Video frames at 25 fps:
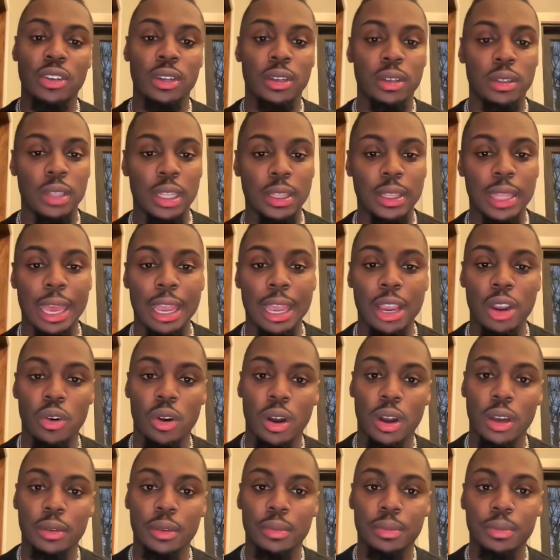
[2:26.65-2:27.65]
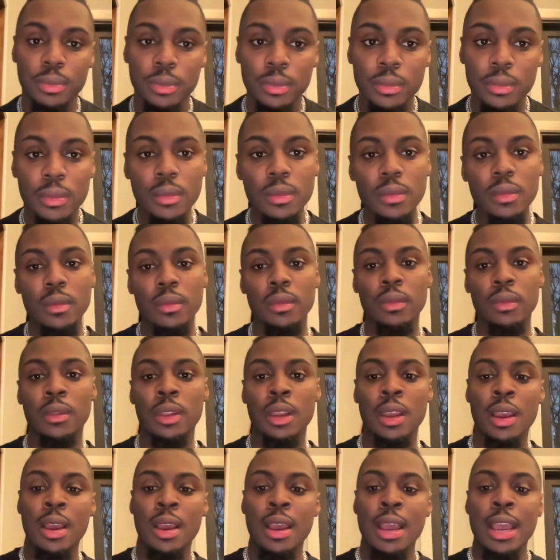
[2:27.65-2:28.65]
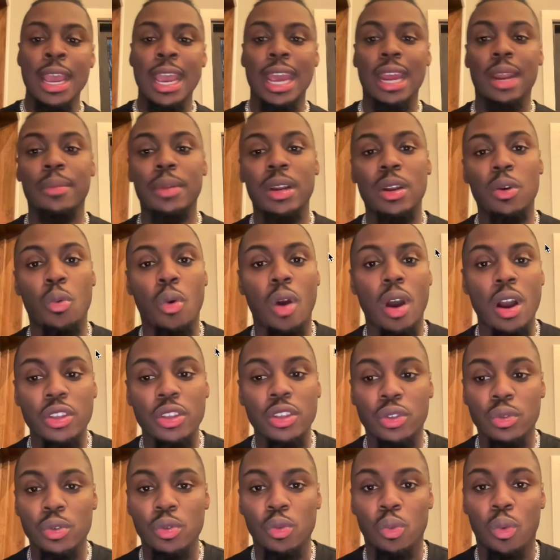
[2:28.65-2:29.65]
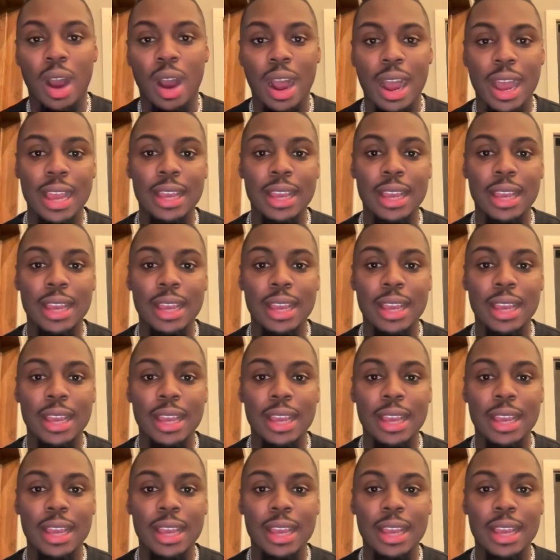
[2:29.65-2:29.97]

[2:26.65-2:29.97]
that they are on. And I'm going to walk through why